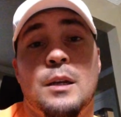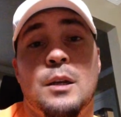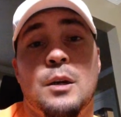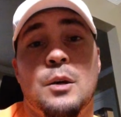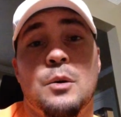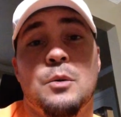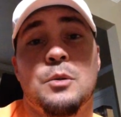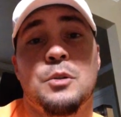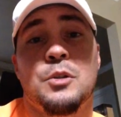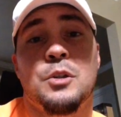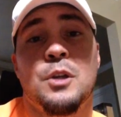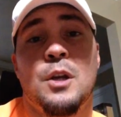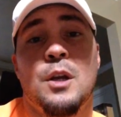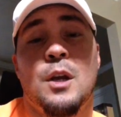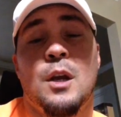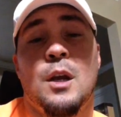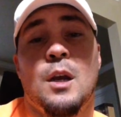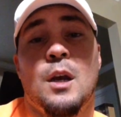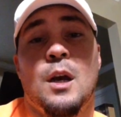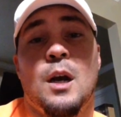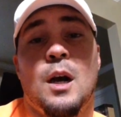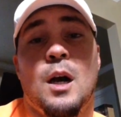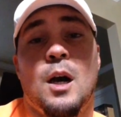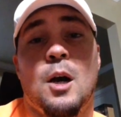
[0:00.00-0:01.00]
coach
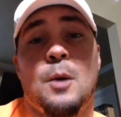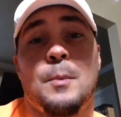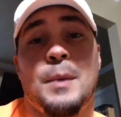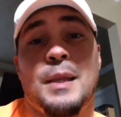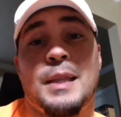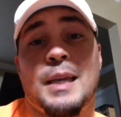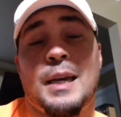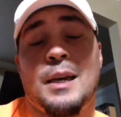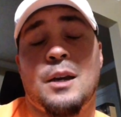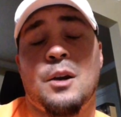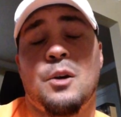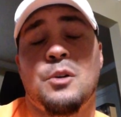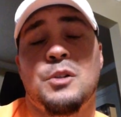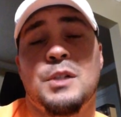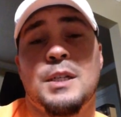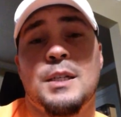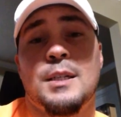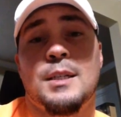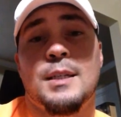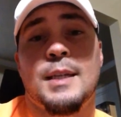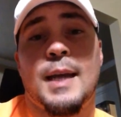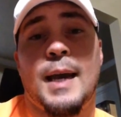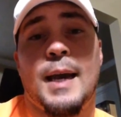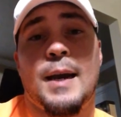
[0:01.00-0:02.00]
and that coaching
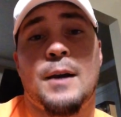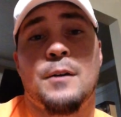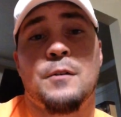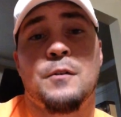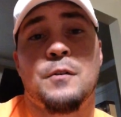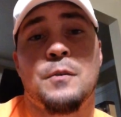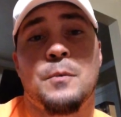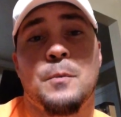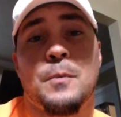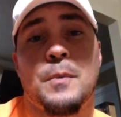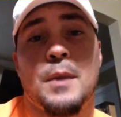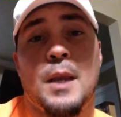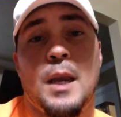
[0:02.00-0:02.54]
staff,